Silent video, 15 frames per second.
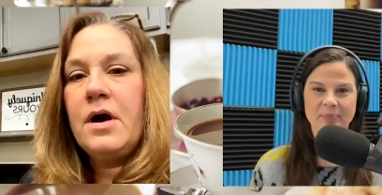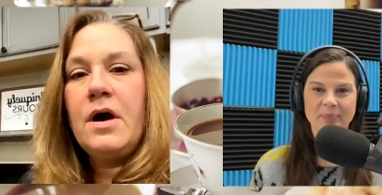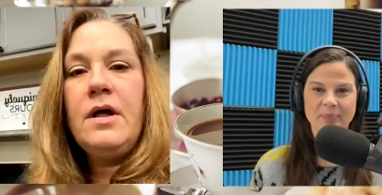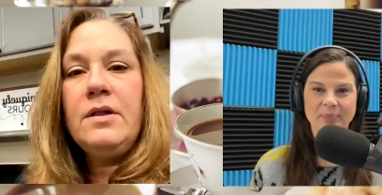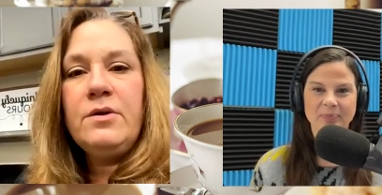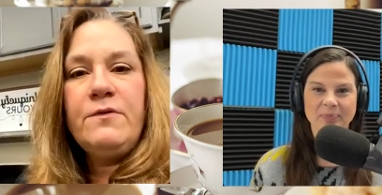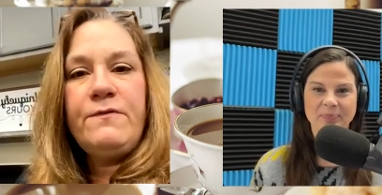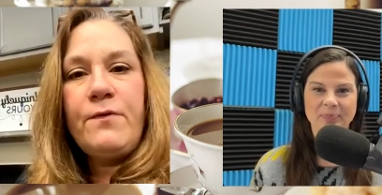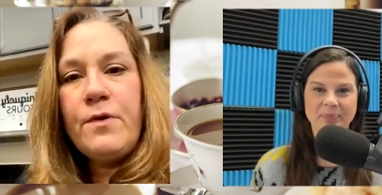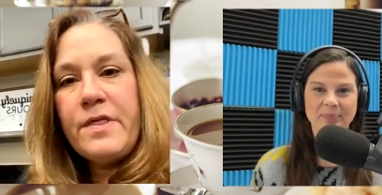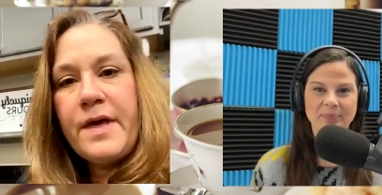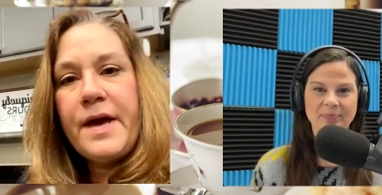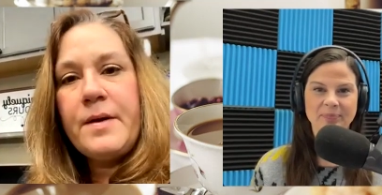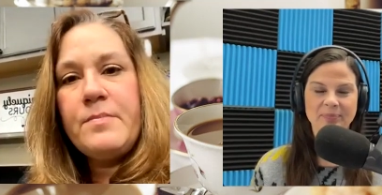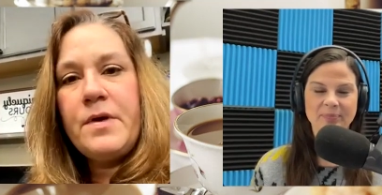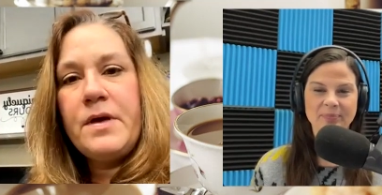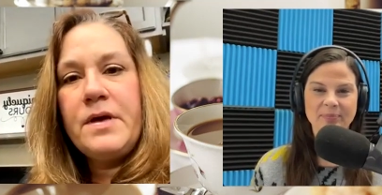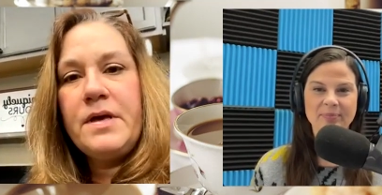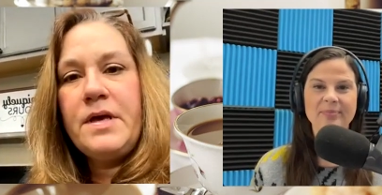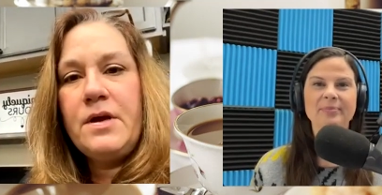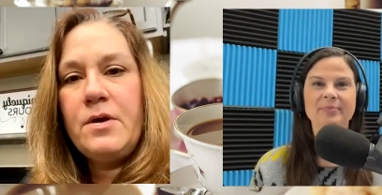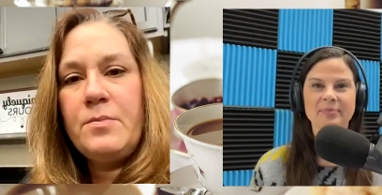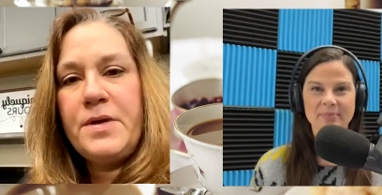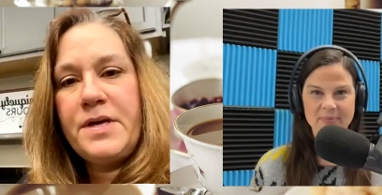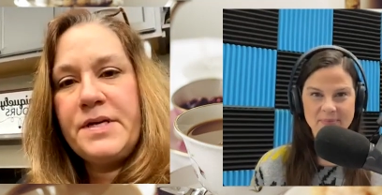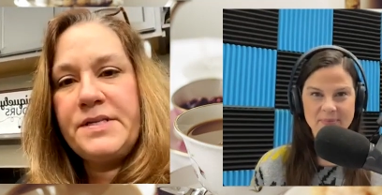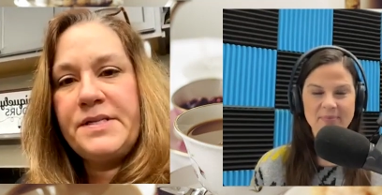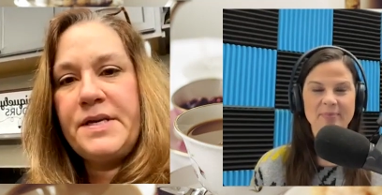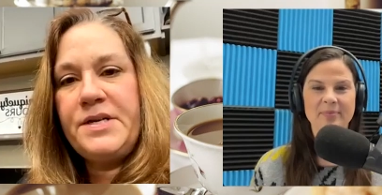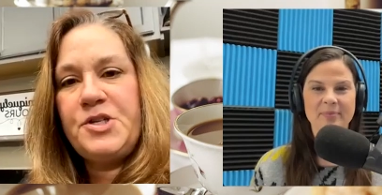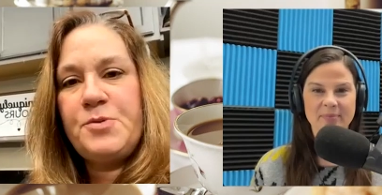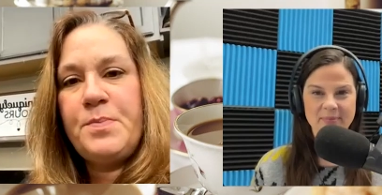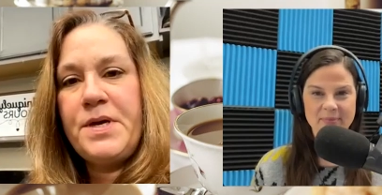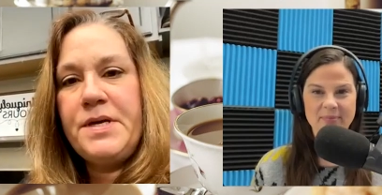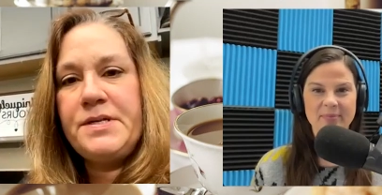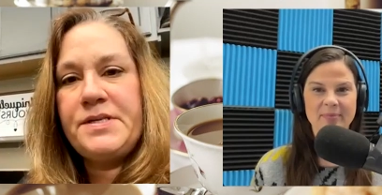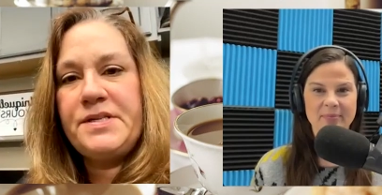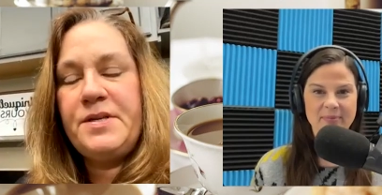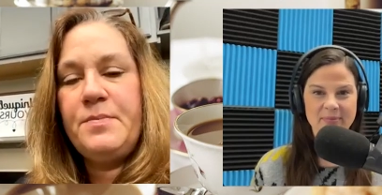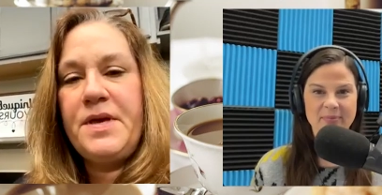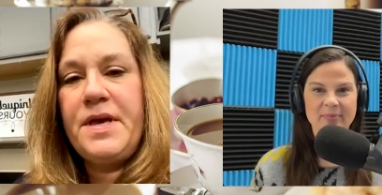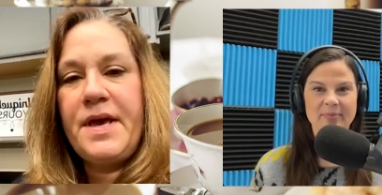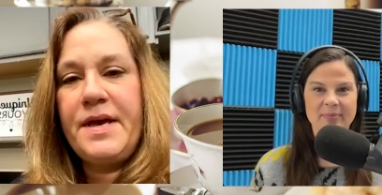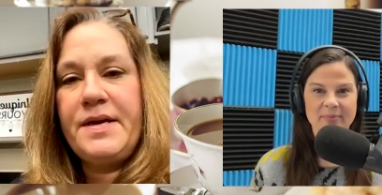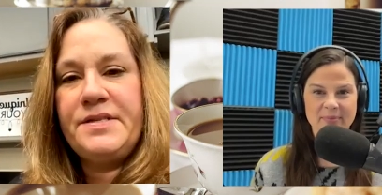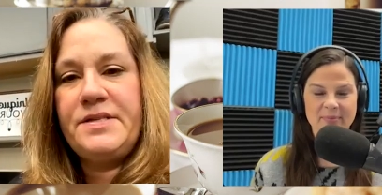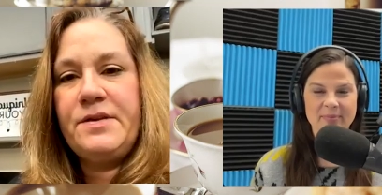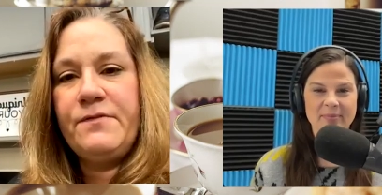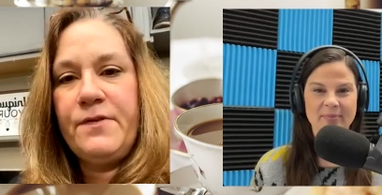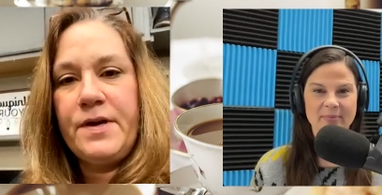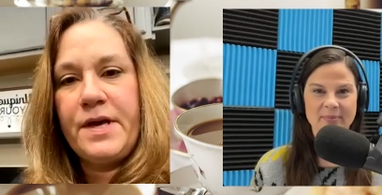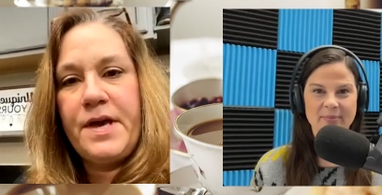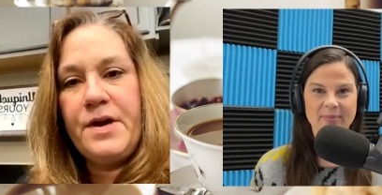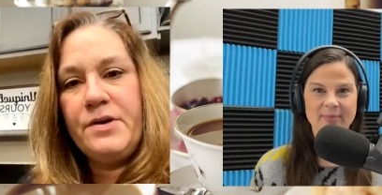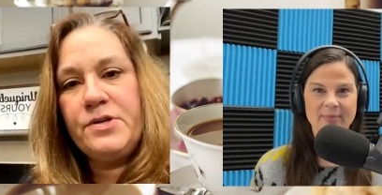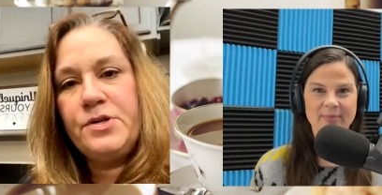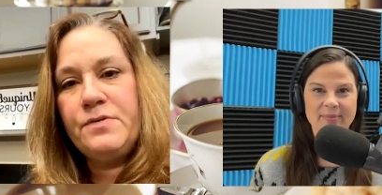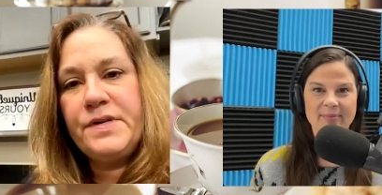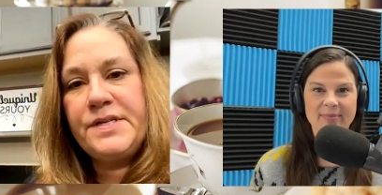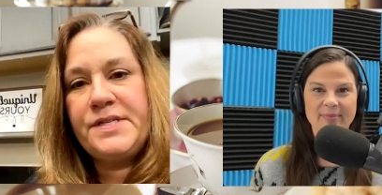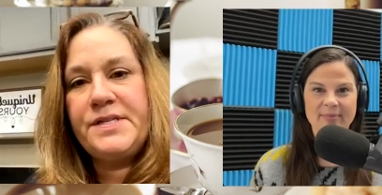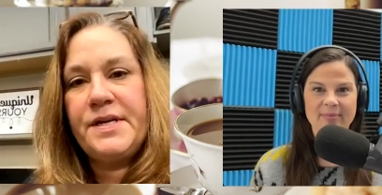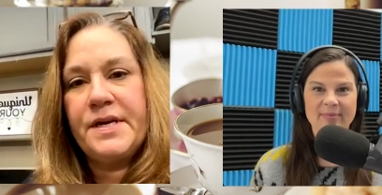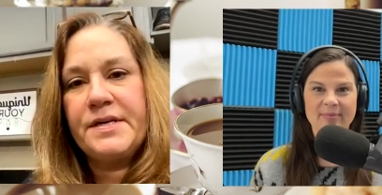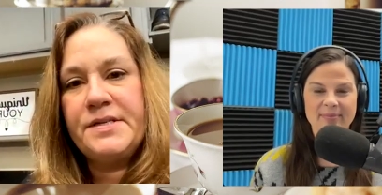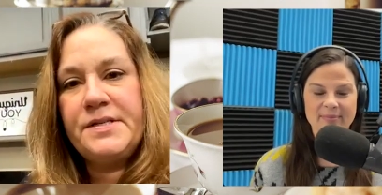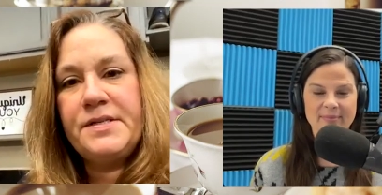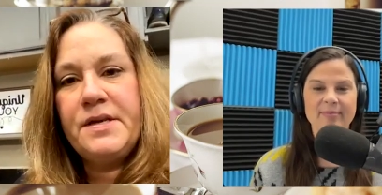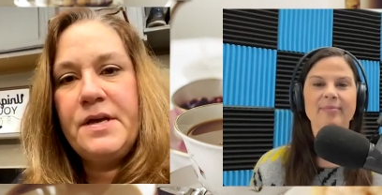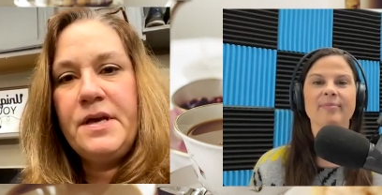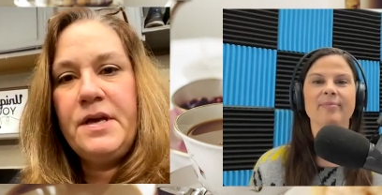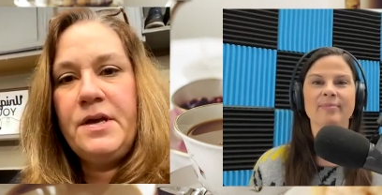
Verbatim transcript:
Speaker 1: a color for them, you know, because each piece to me has different characteristics.